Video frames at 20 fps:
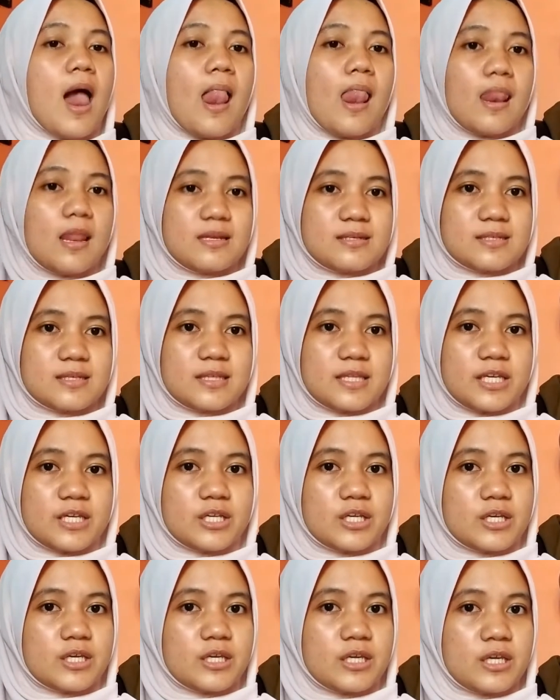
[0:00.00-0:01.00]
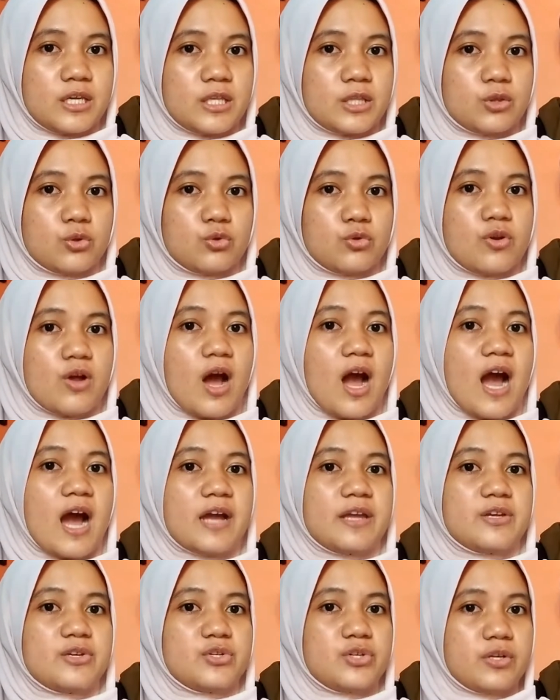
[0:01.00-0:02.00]
listening in to the high
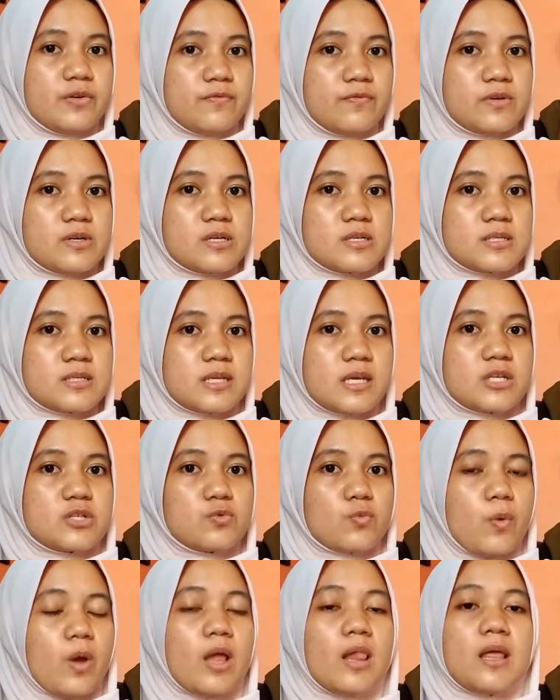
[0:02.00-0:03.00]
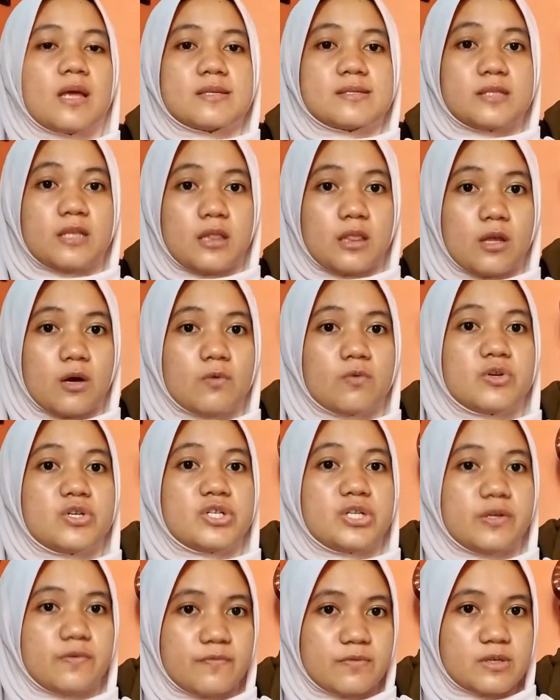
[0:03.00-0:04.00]
achievers as well as the low
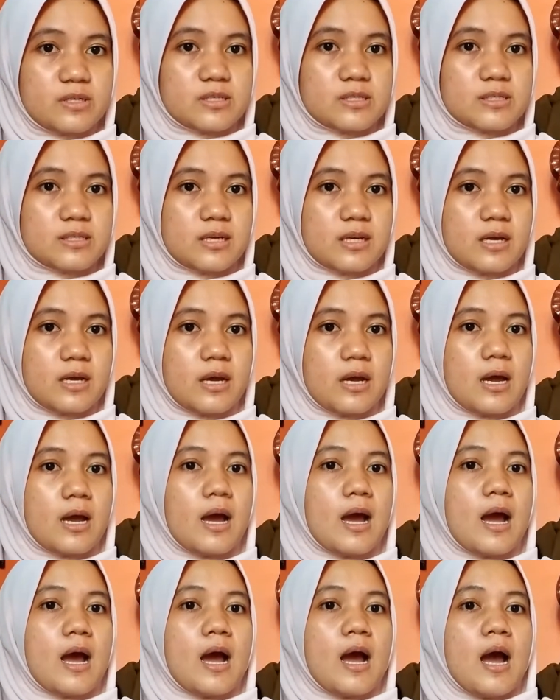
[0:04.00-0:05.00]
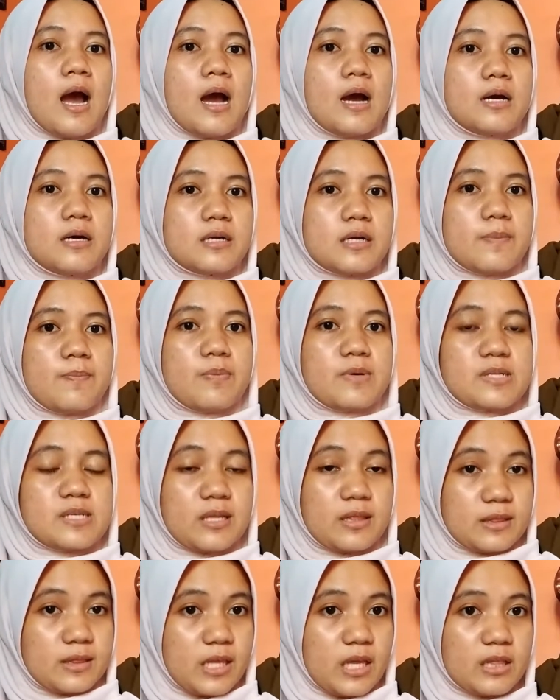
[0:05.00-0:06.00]
achievers. A
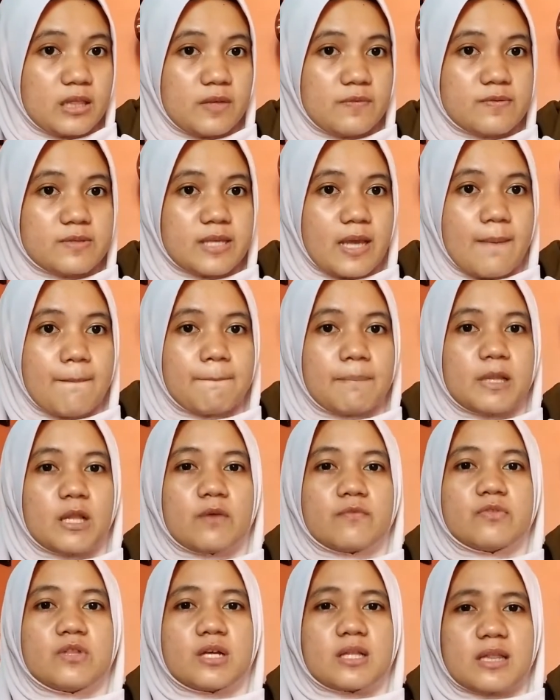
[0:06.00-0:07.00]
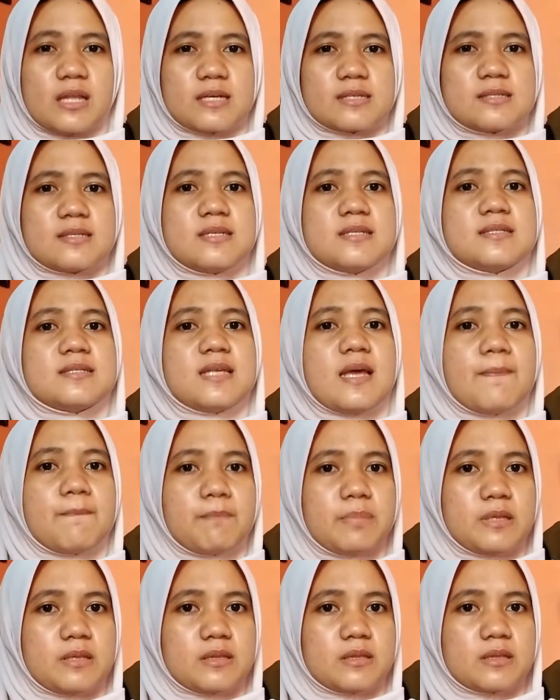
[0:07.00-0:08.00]
representative sample of the class is
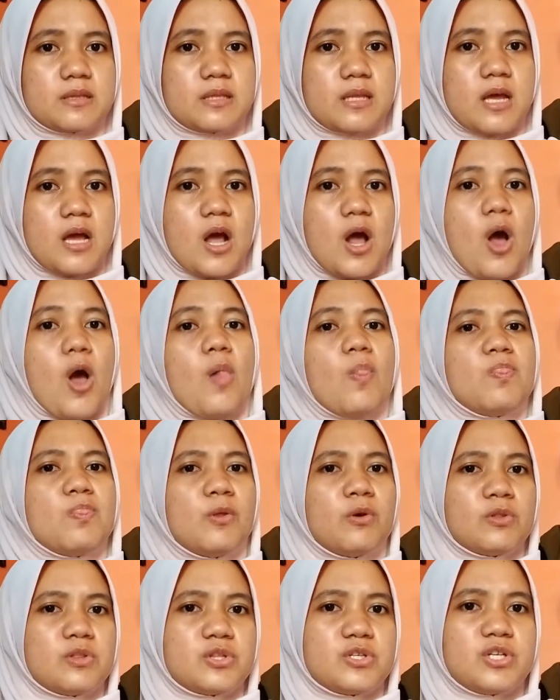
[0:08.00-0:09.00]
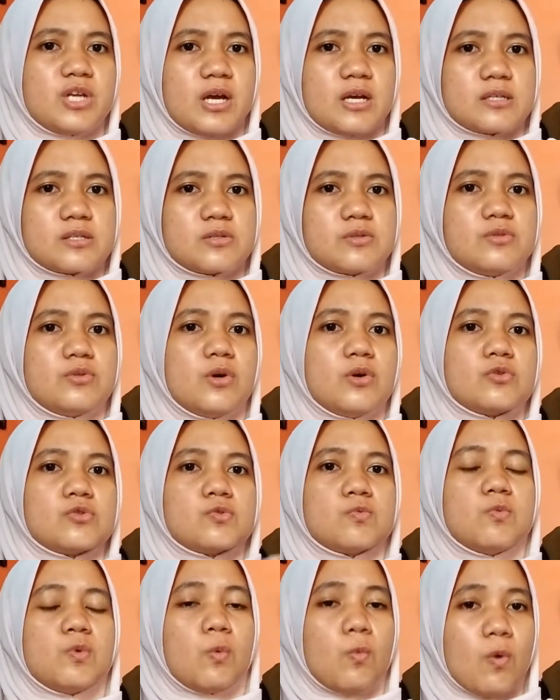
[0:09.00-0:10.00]
sampled, not just those
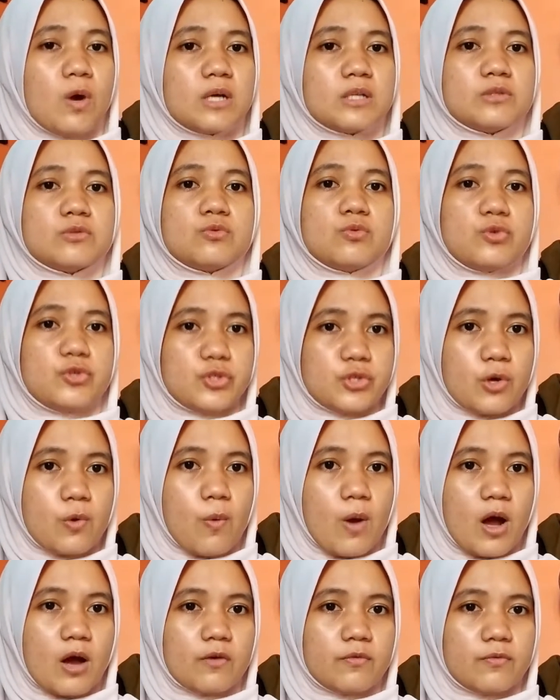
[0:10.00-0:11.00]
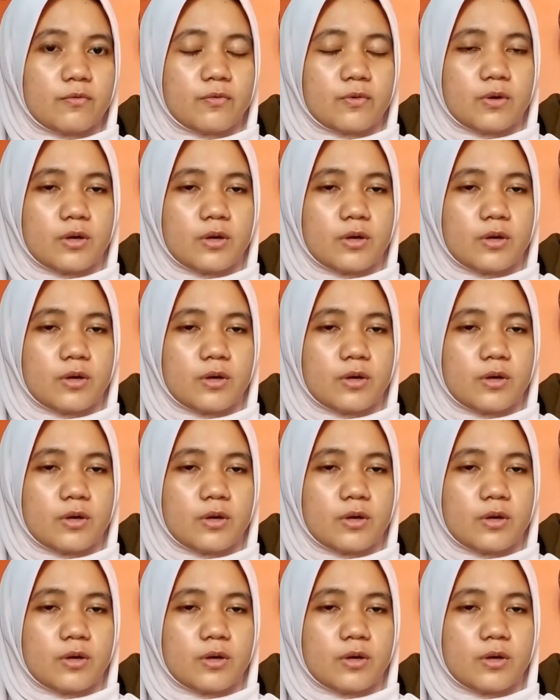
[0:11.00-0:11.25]
who want to show off.